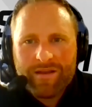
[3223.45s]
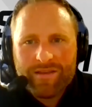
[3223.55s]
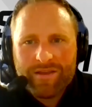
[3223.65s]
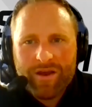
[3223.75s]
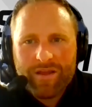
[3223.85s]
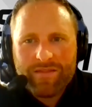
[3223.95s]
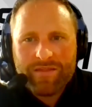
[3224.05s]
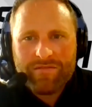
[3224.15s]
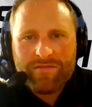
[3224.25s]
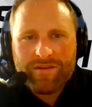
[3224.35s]
you know
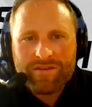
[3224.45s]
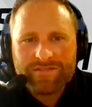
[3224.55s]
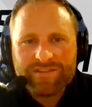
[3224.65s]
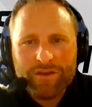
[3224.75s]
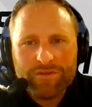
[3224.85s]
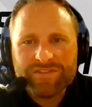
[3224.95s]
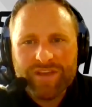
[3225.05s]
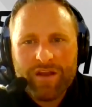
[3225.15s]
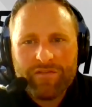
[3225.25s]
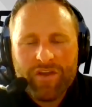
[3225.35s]
the the skill
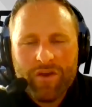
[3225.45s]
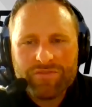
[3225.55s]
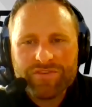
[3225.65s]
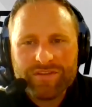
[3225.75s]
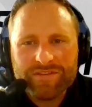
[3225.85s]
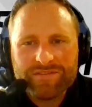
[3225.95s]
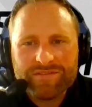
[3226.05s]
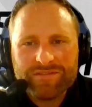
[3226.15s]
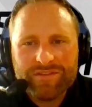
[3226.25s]
set of coaches